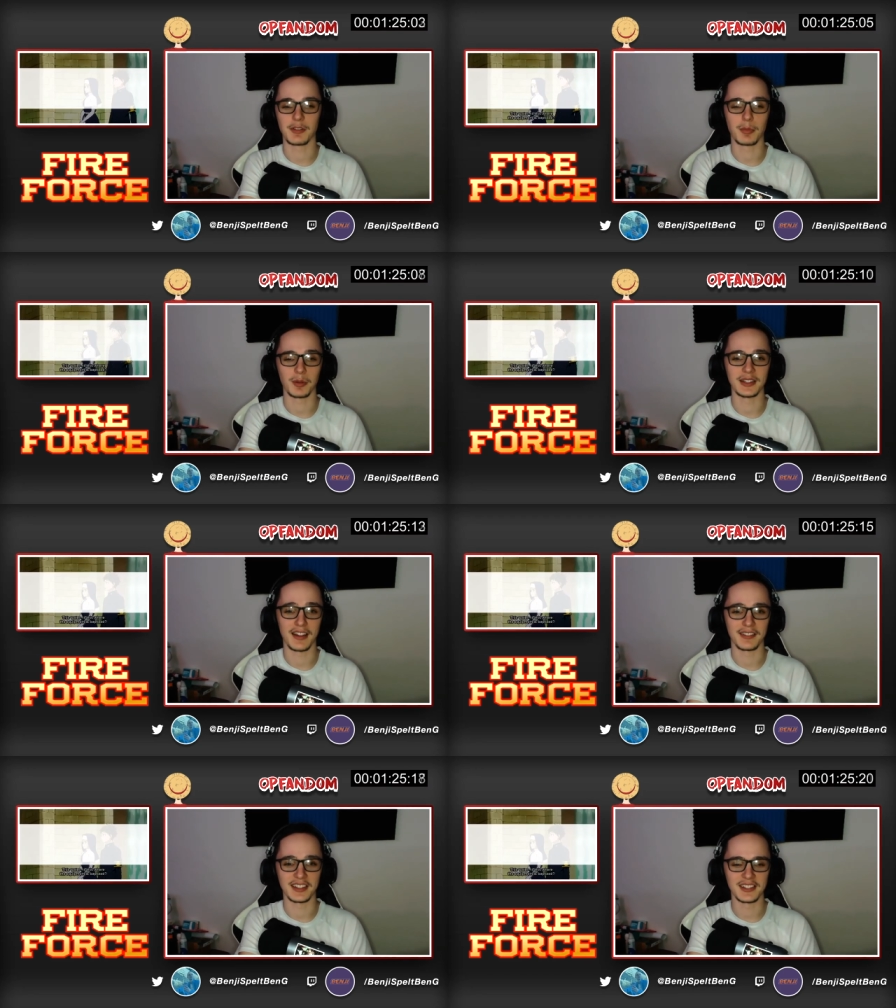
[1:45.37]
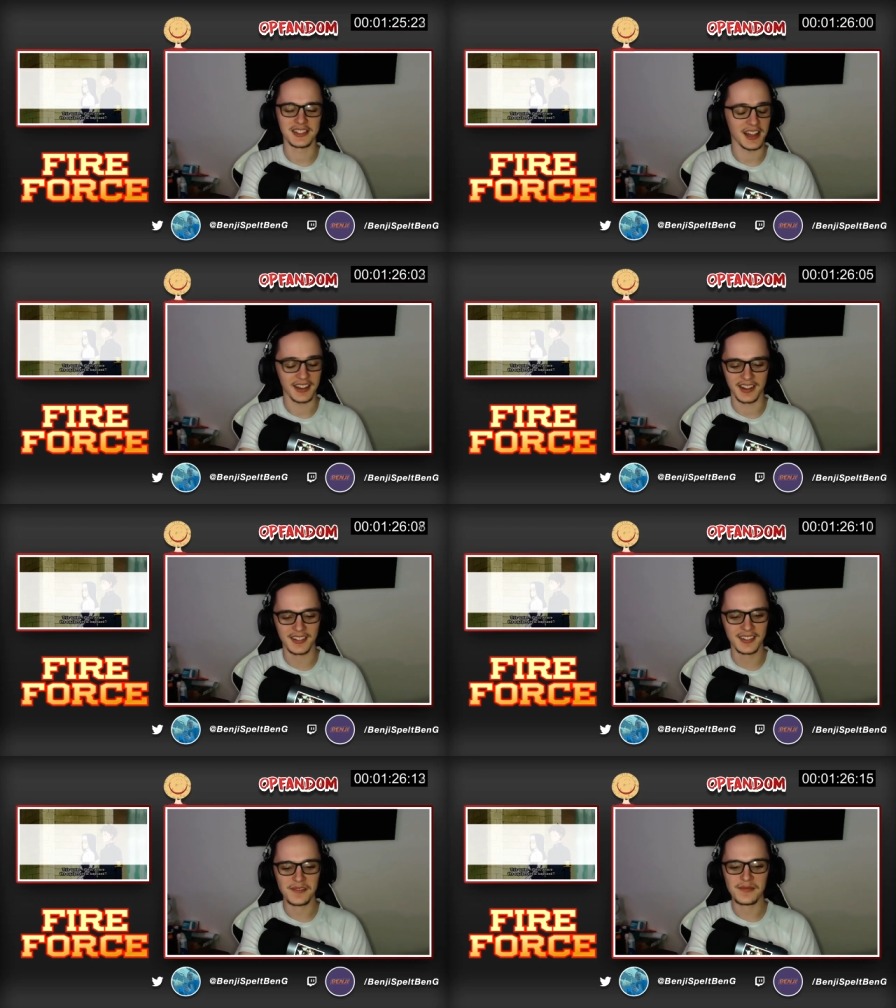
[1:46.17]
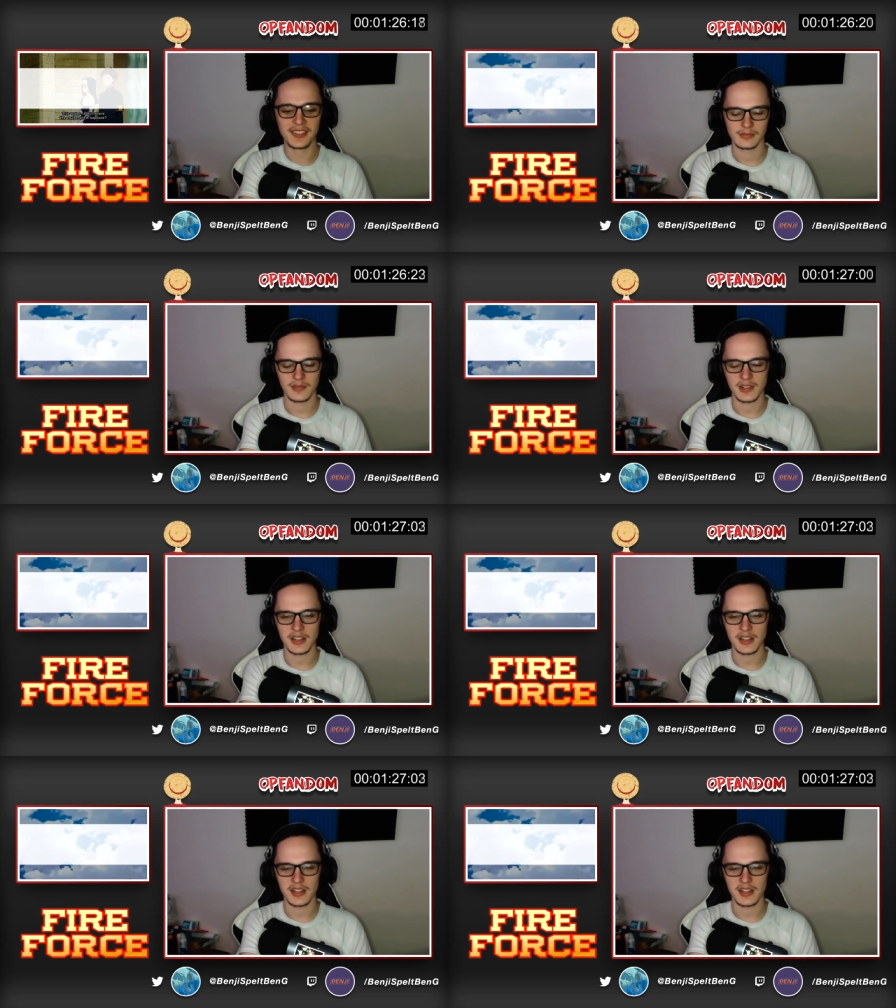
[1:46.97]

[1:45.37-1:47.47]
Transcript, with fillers: Shinra probably definitely does, I don't know. It's